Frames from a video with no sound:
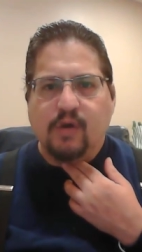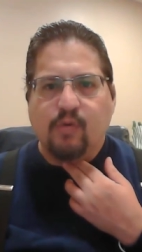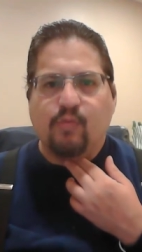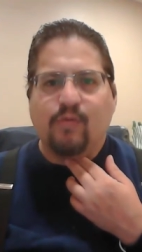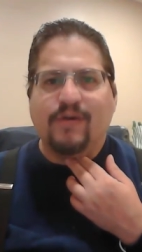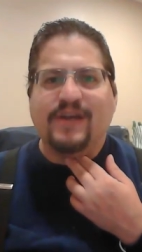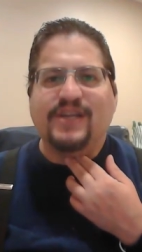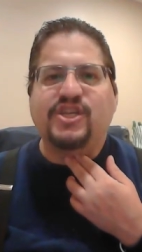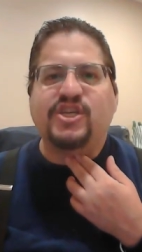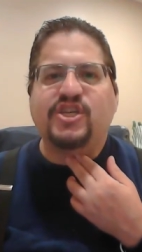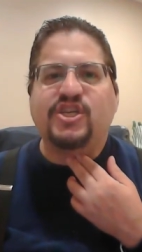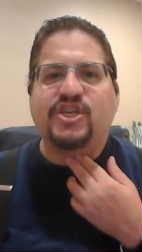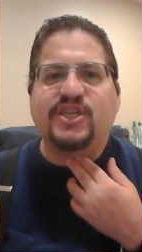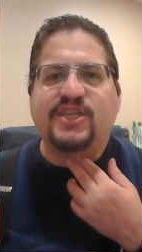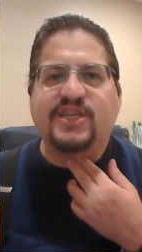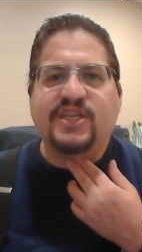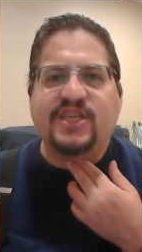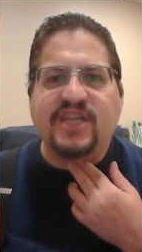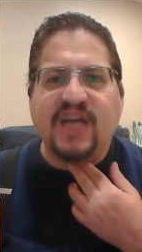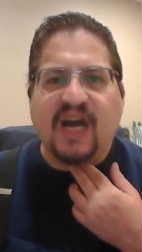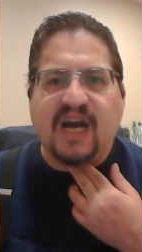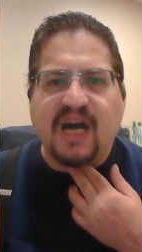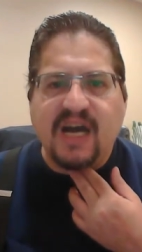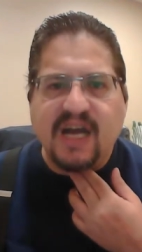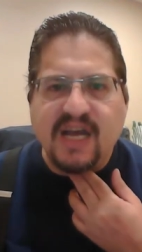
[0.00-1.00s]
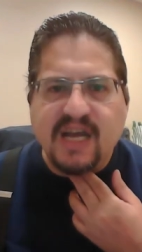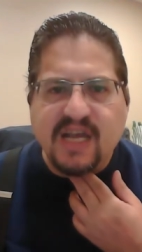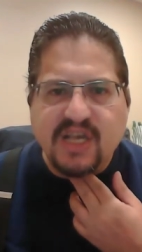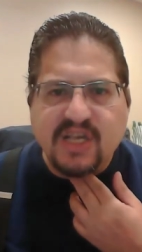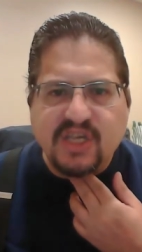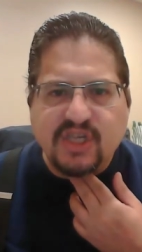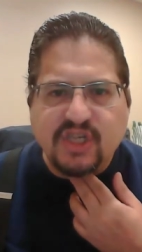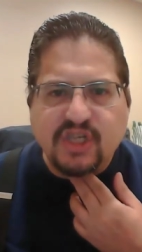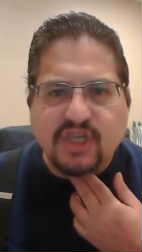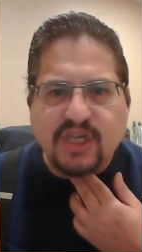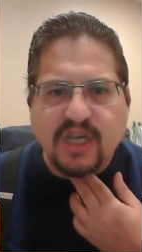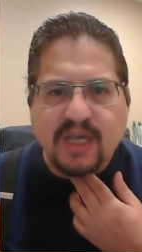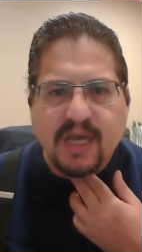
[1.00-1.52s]
which
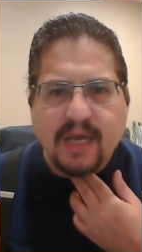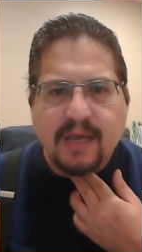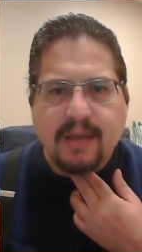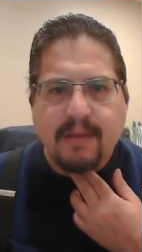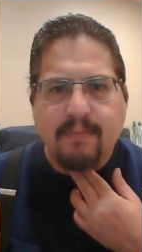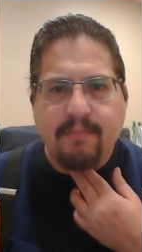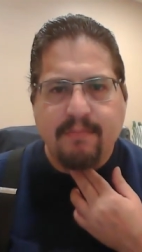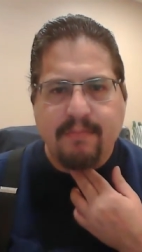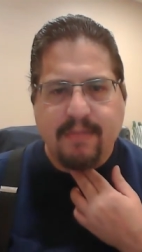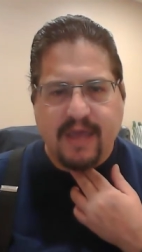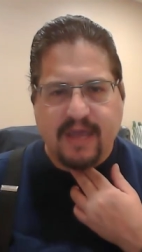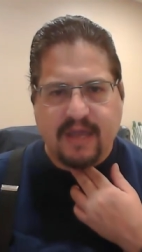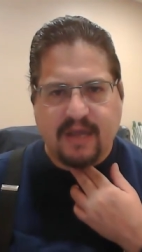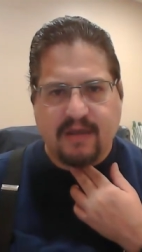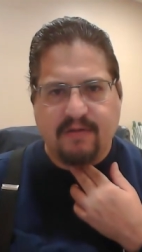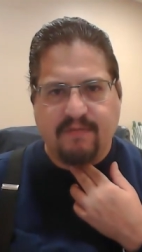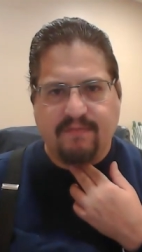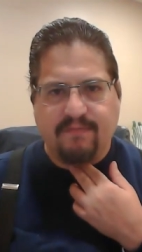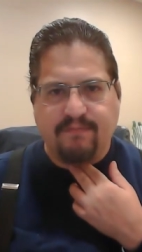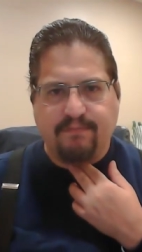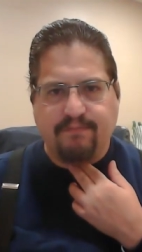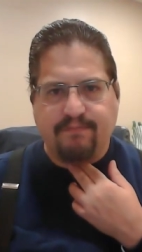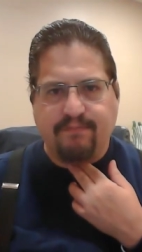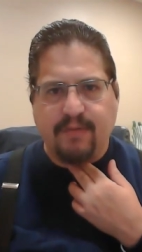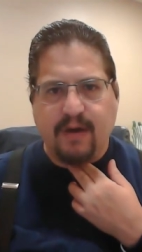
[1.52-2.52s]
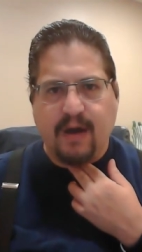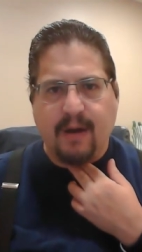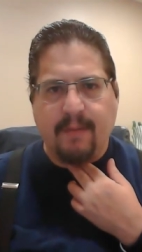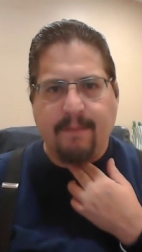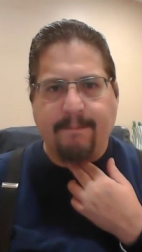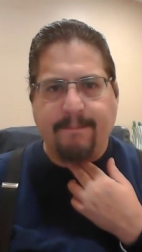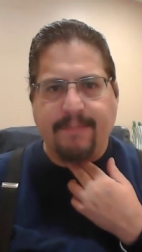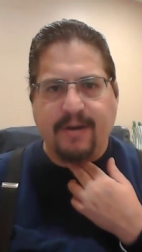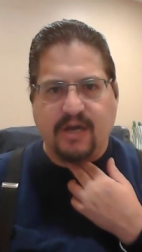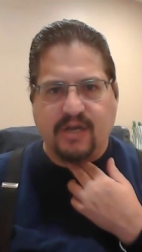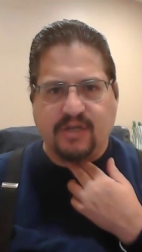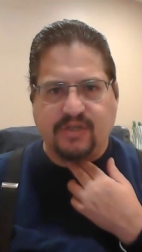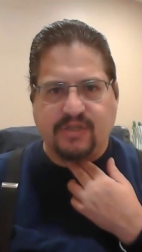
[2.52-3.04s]
does make a
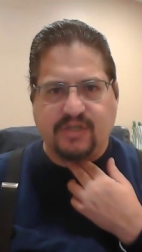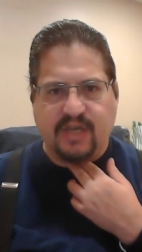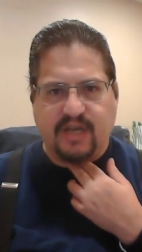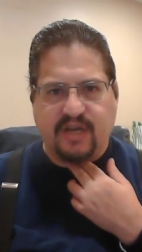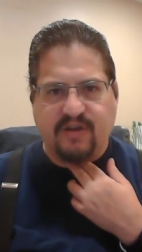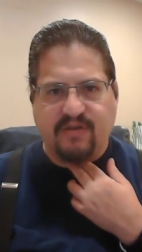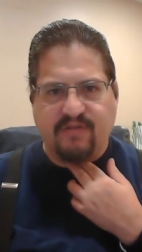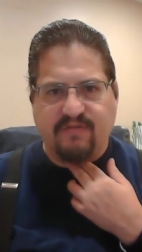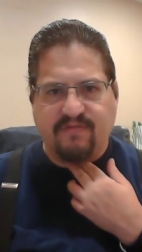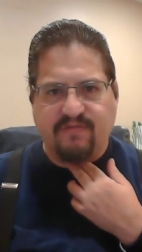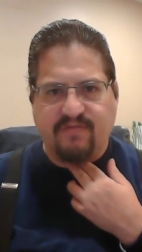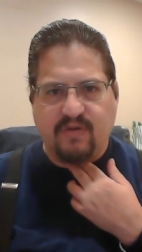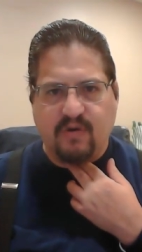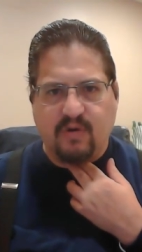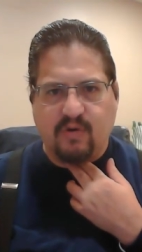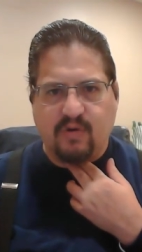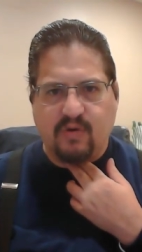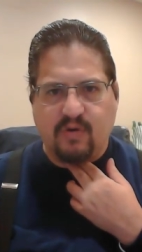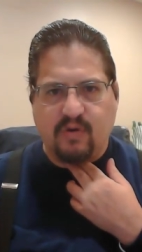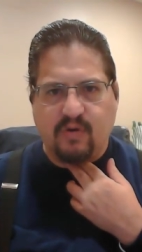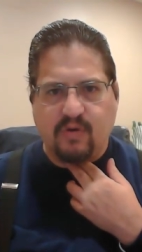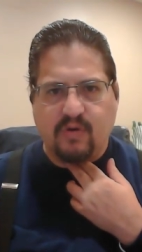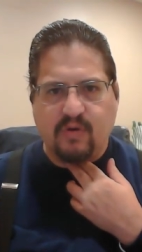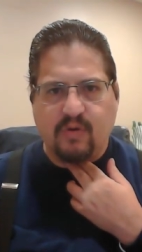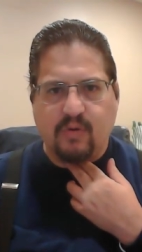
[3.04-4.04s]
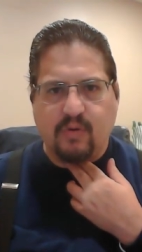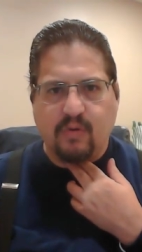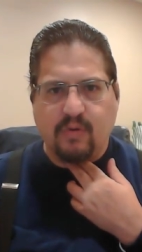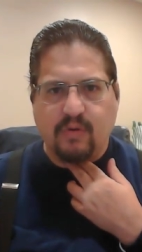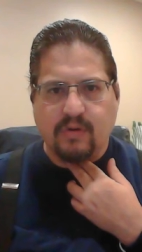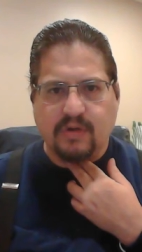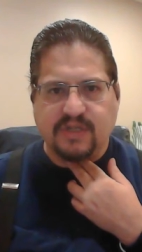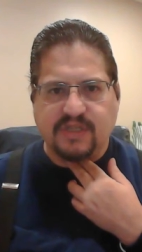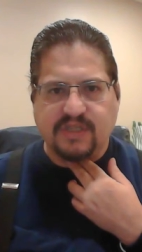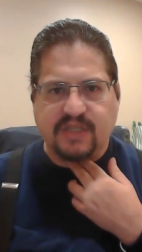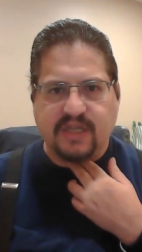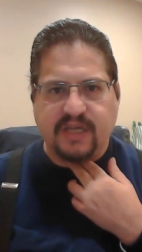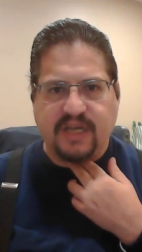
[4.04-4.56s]
buzz at your vocal
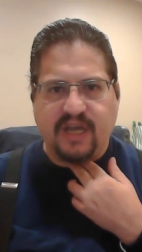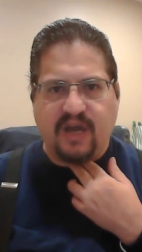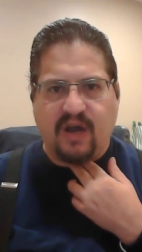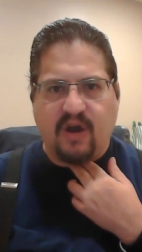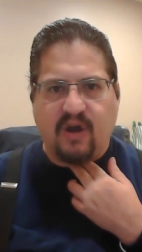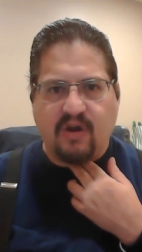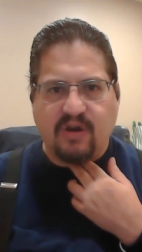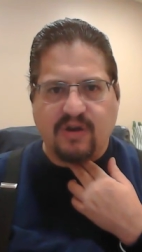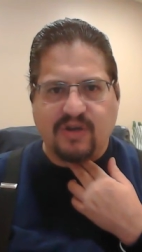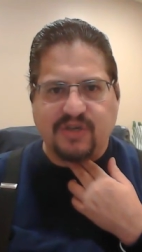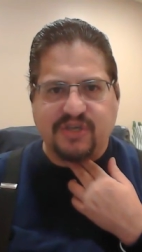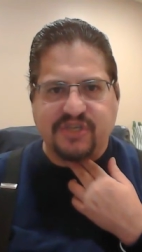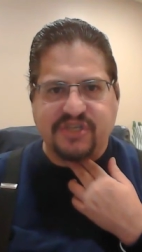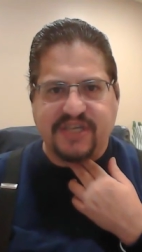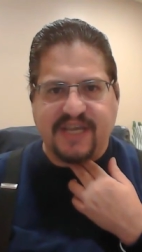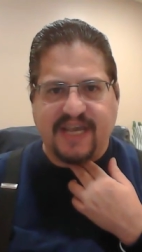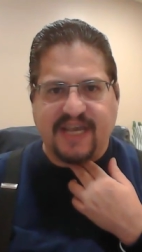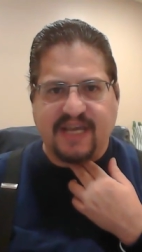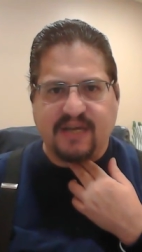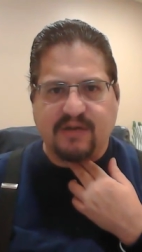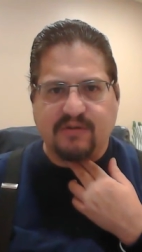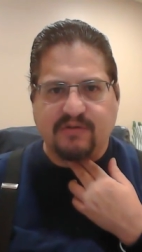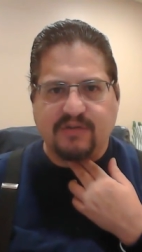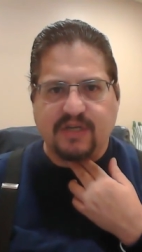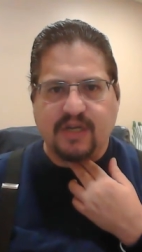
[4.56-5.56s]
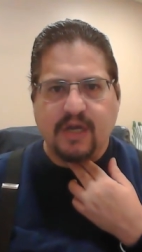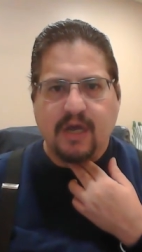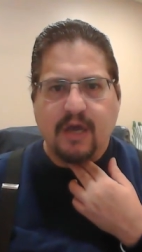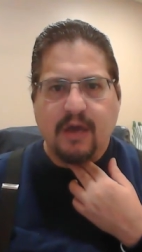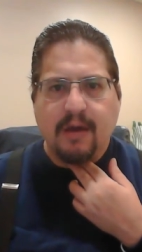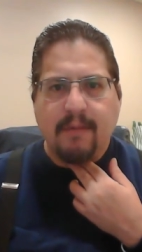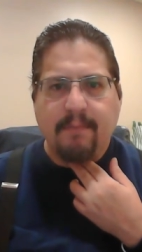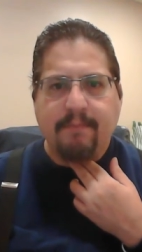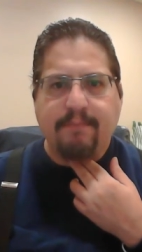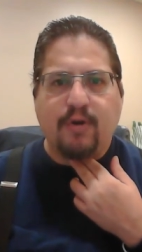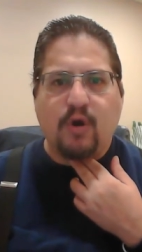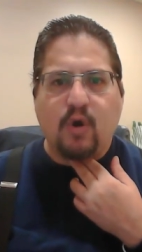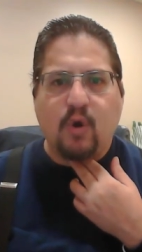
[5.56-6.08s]
cords, the R sound.
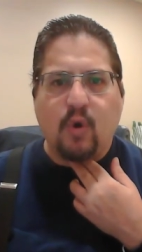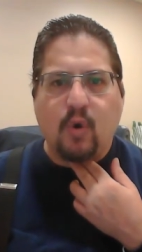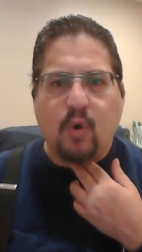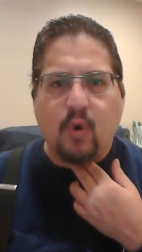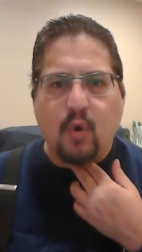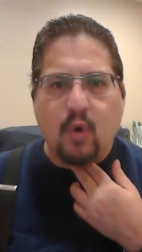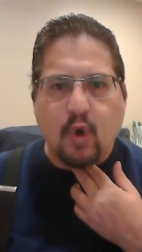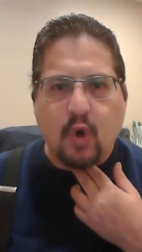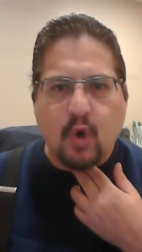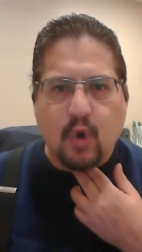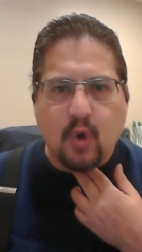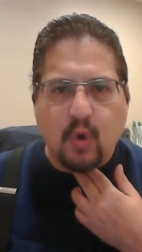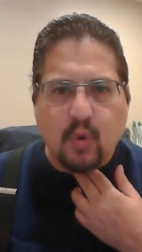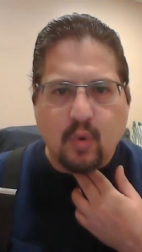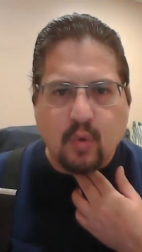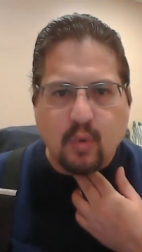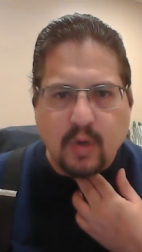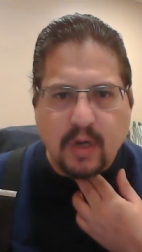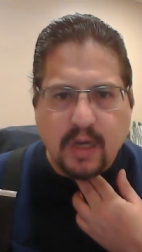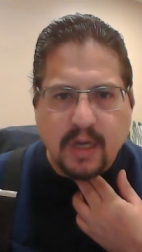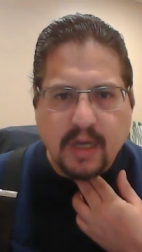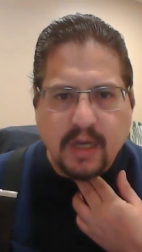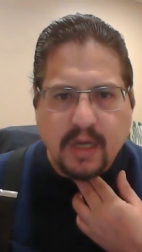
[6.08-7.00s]
Pour,